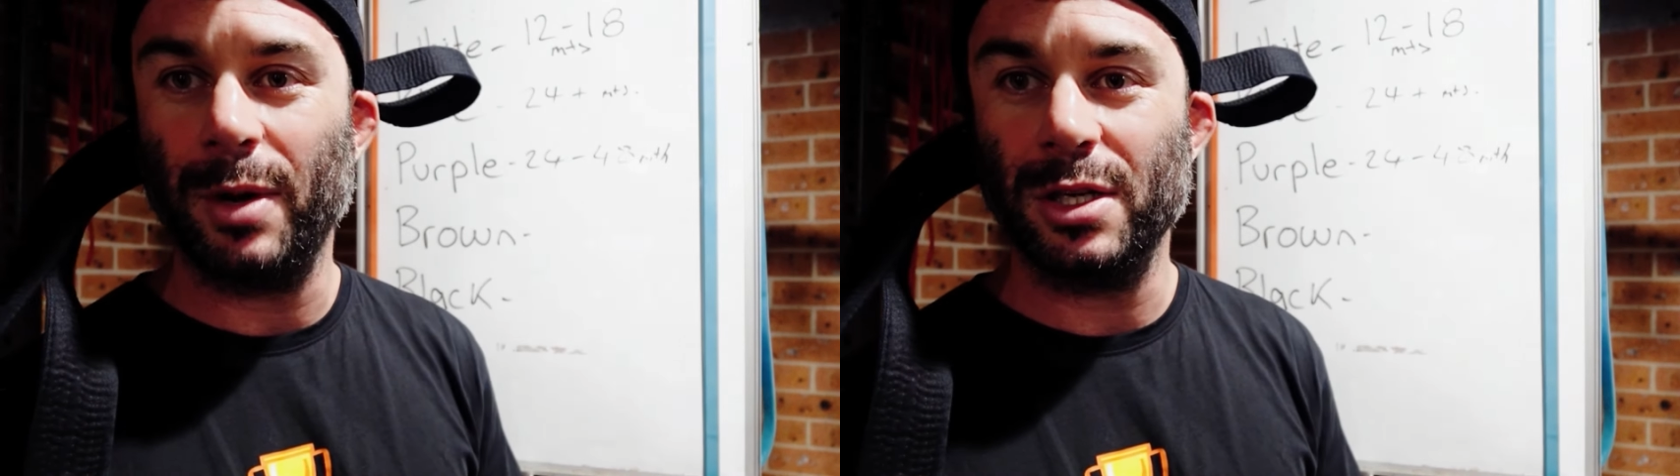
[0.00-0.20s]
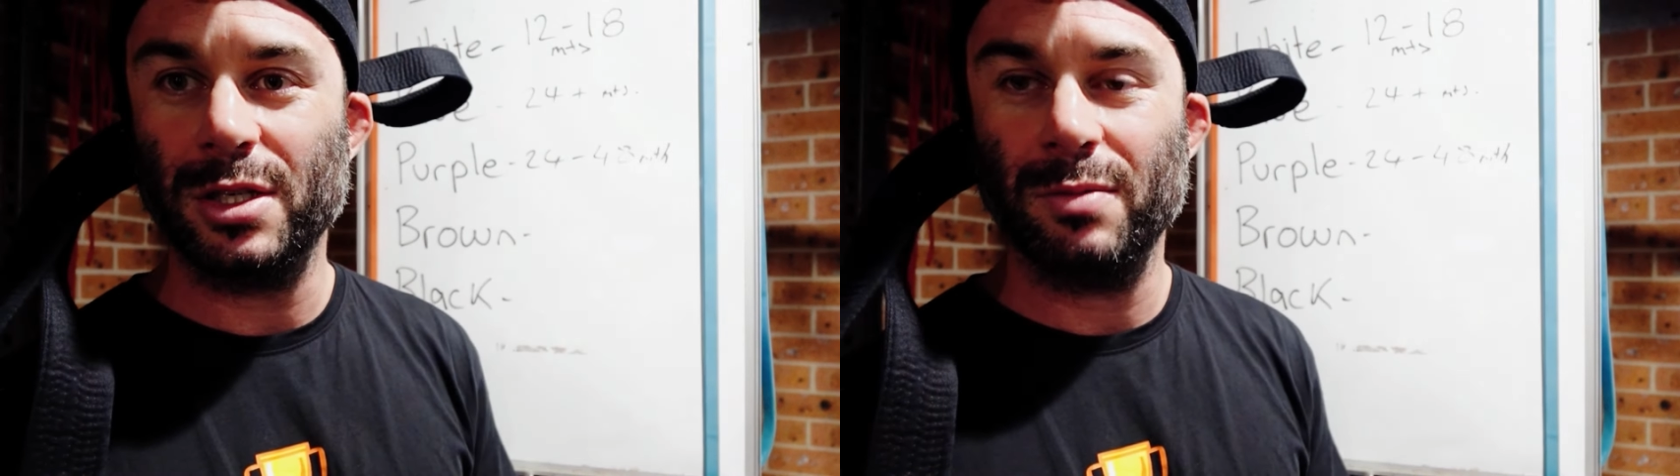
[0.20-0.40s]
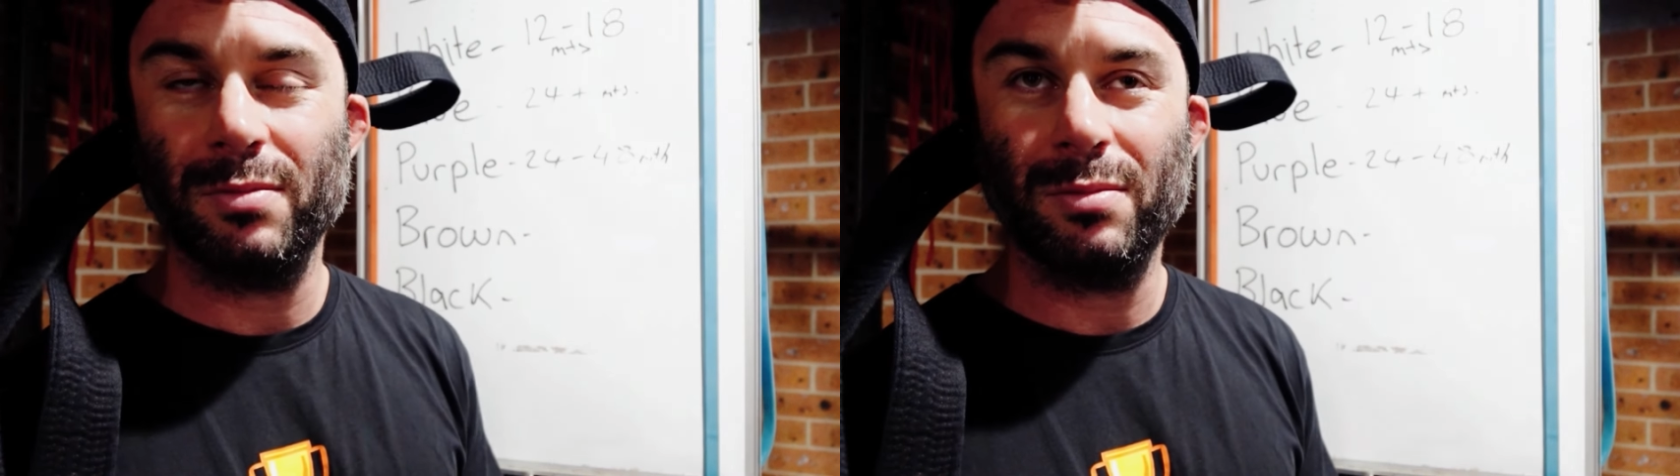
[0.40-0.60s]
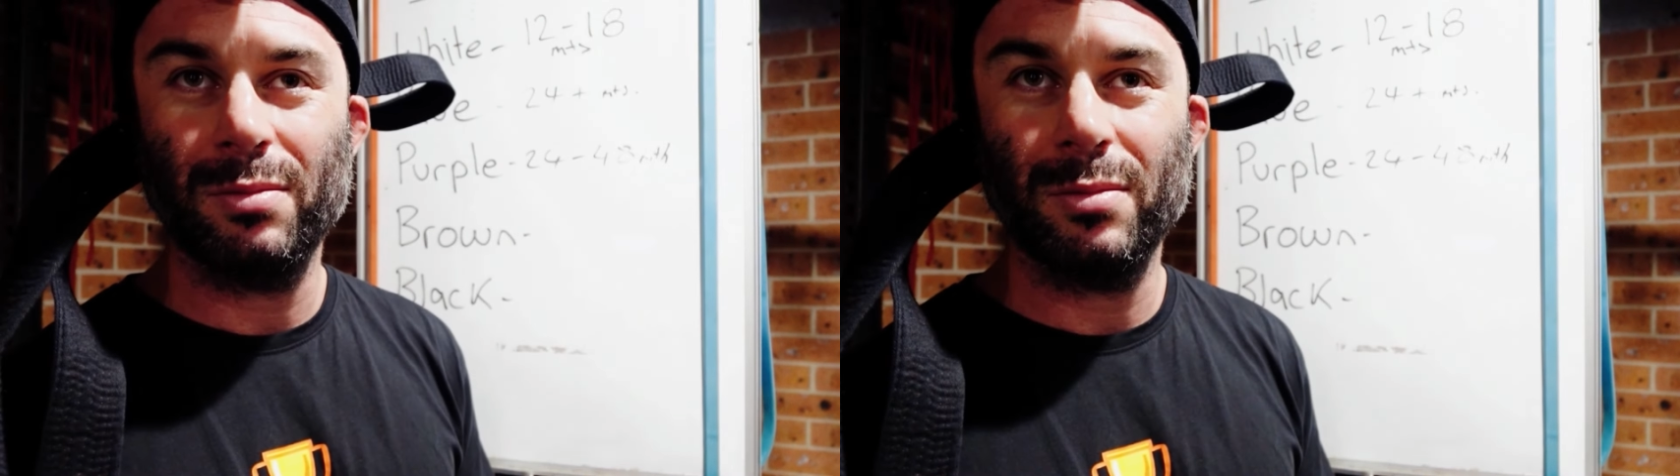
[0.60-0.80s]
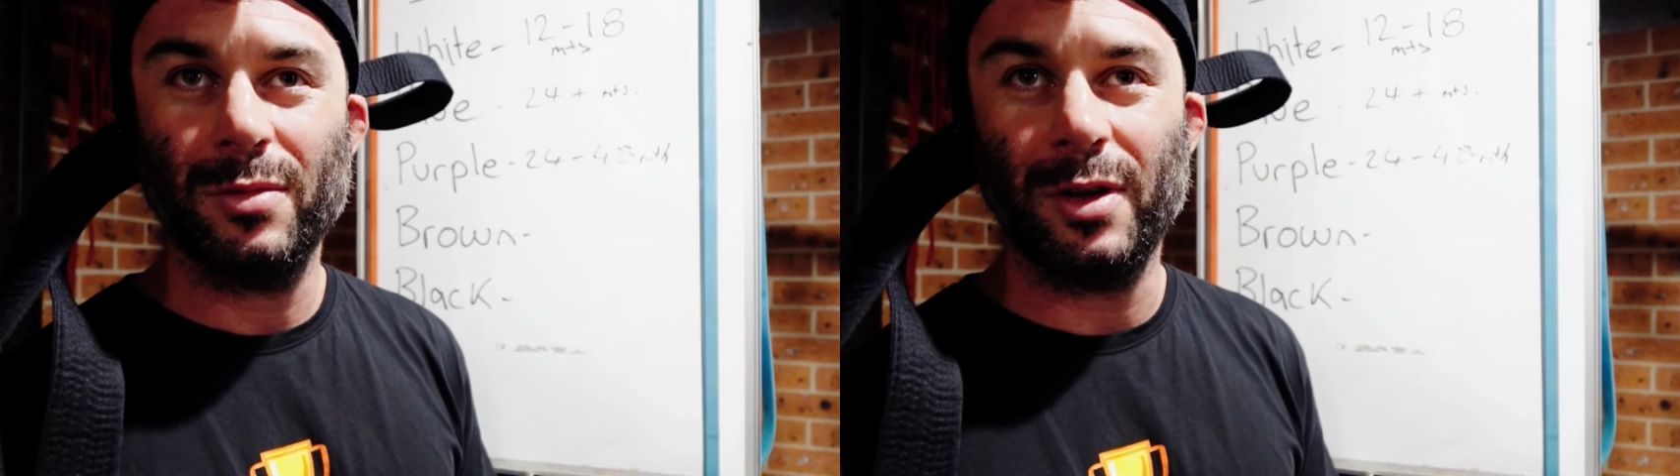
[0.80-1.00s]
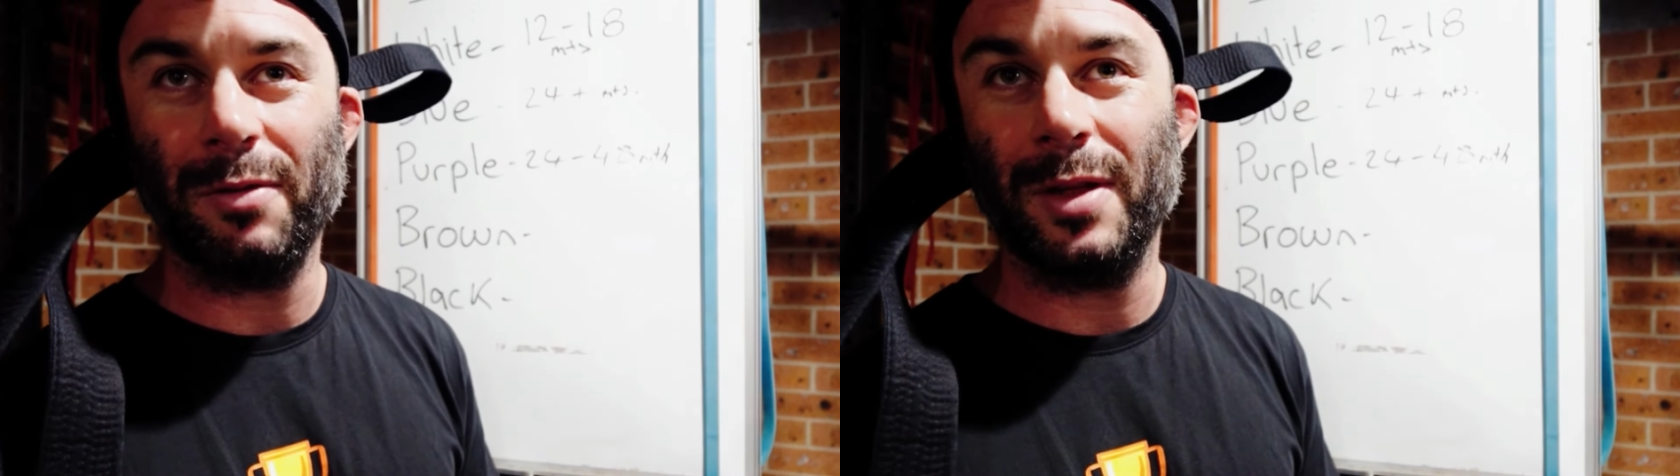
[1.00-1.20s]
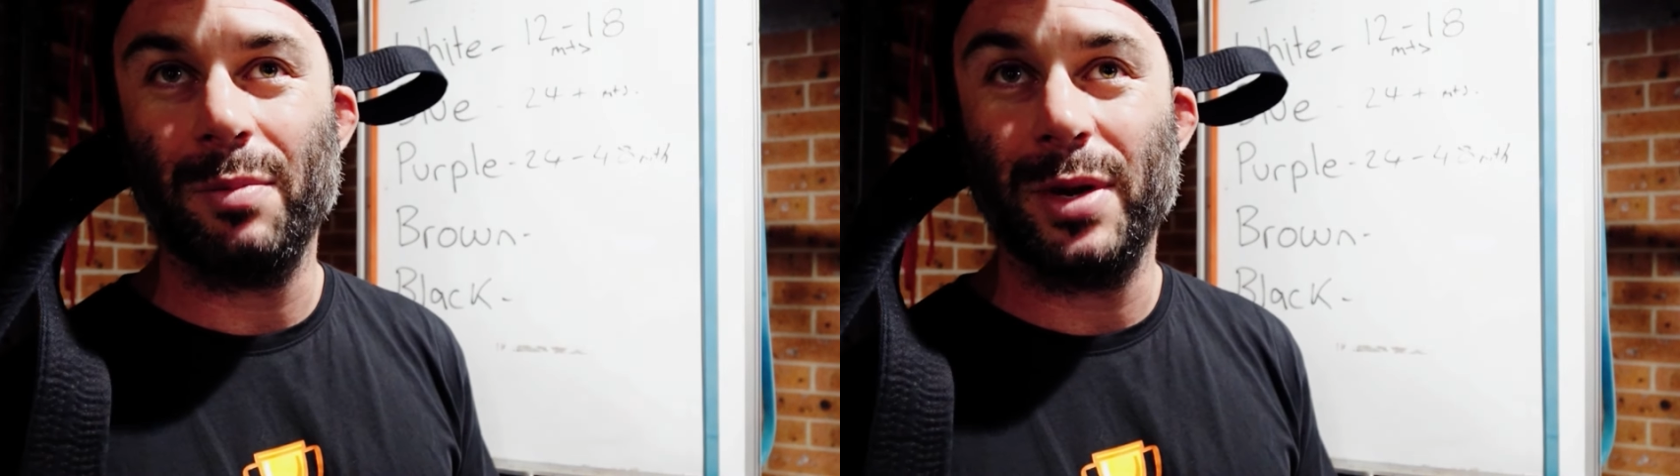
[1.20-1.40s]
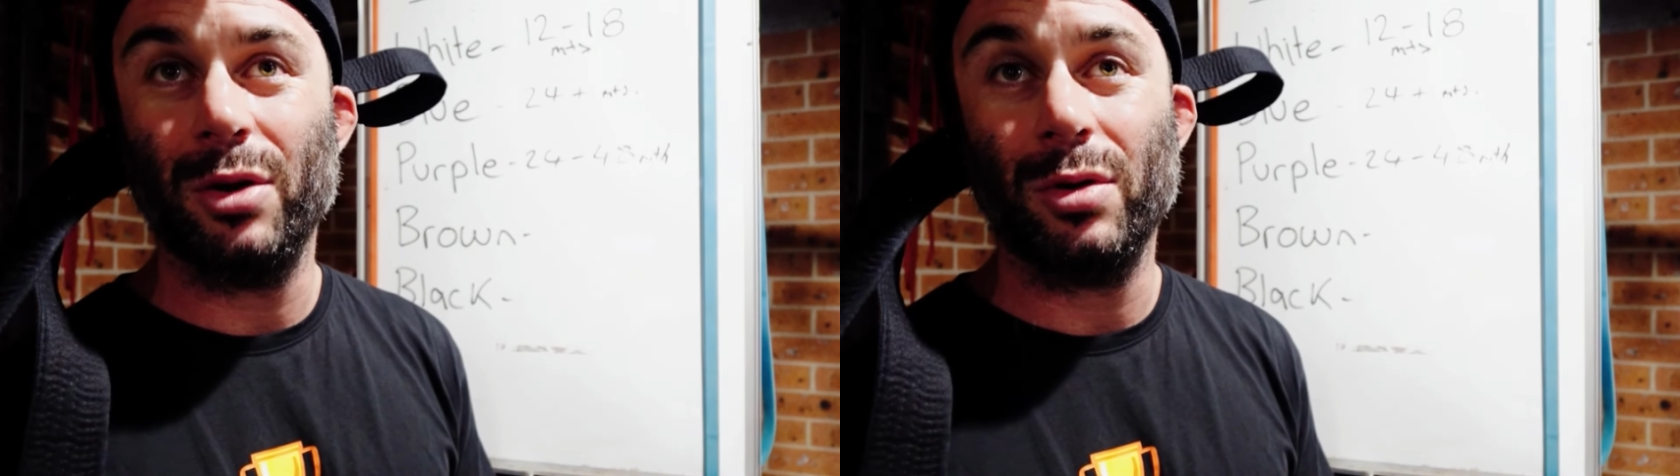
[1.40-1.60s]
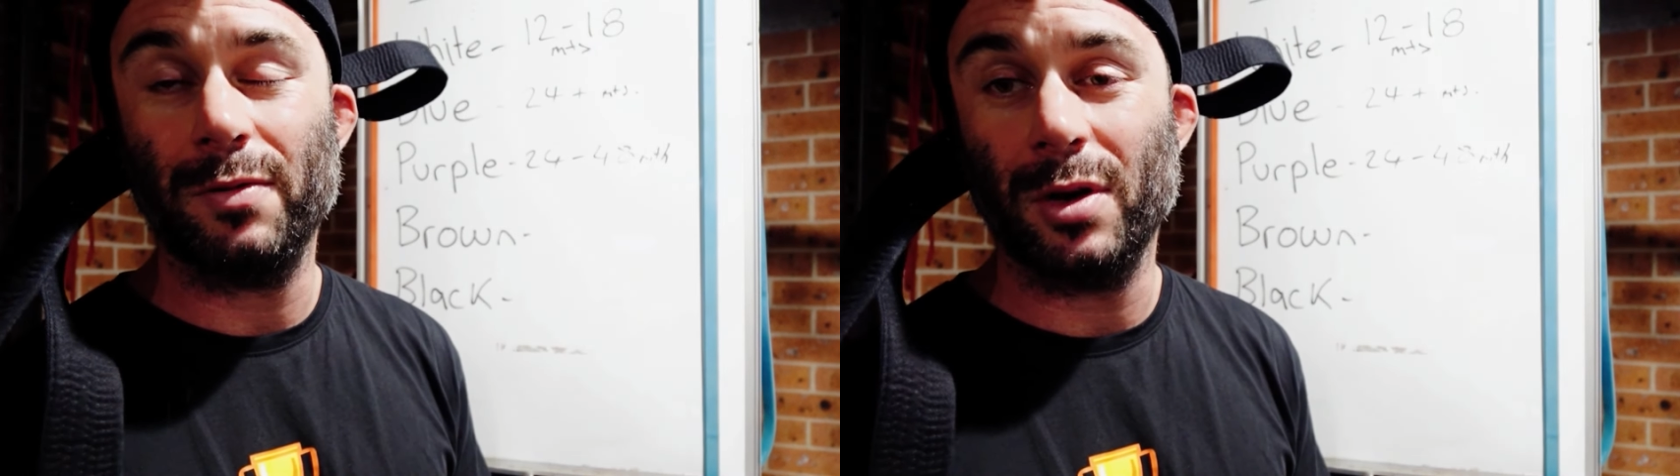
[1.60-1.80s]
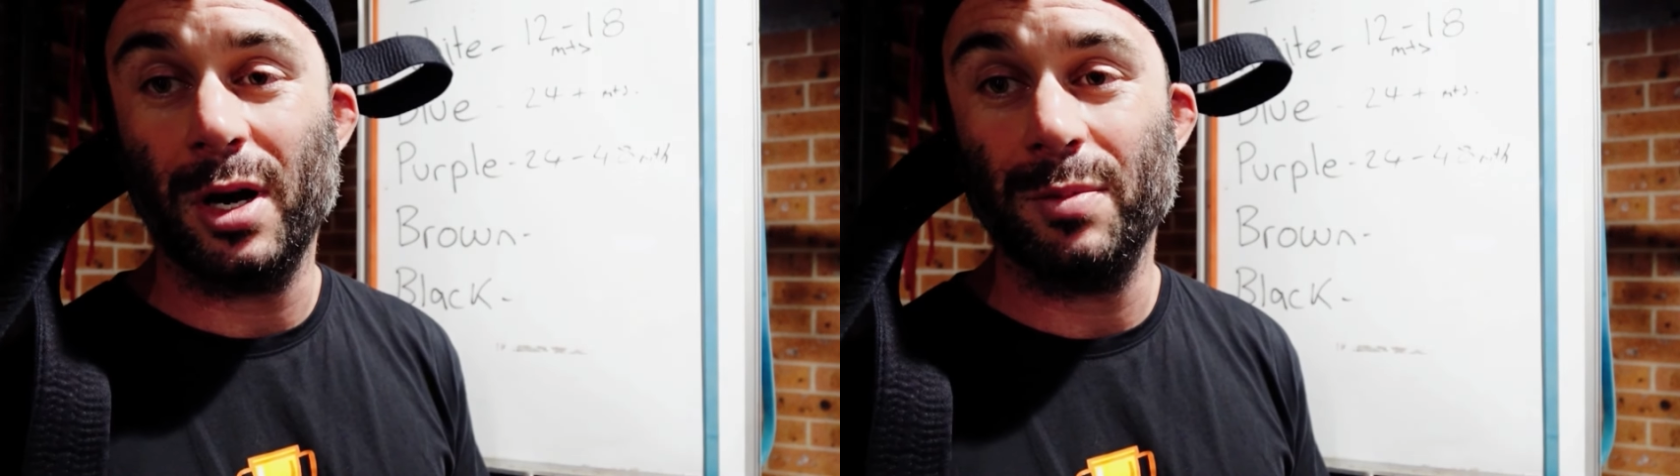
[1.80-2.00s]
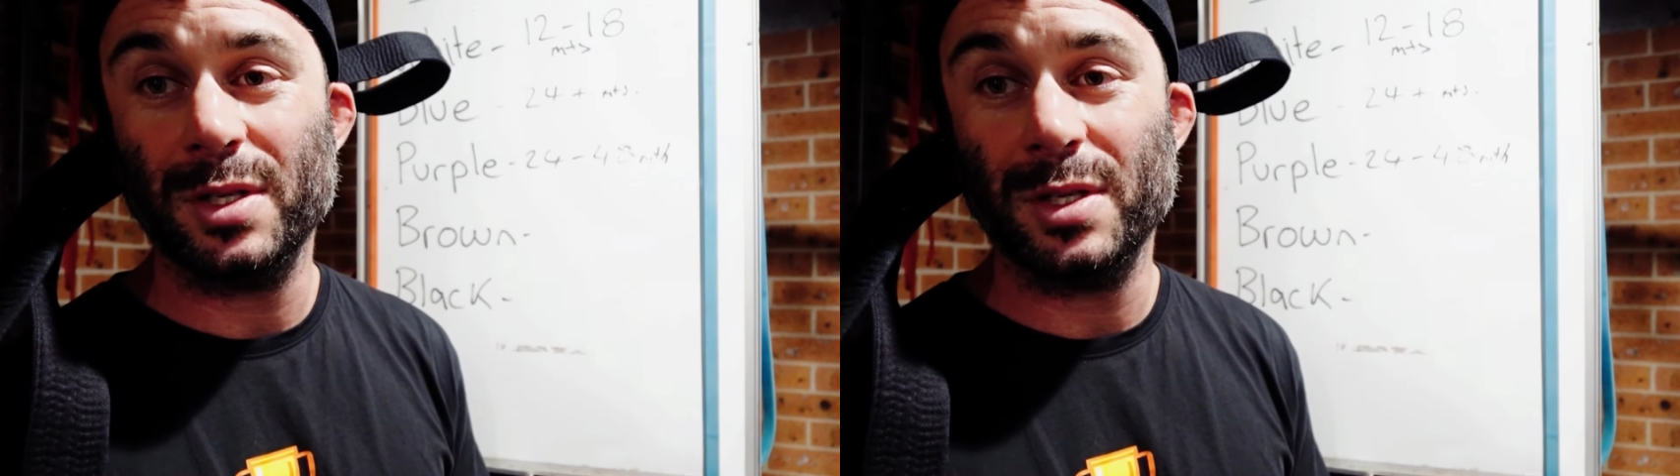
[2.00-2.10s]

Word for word: much, yeah, for that period of time.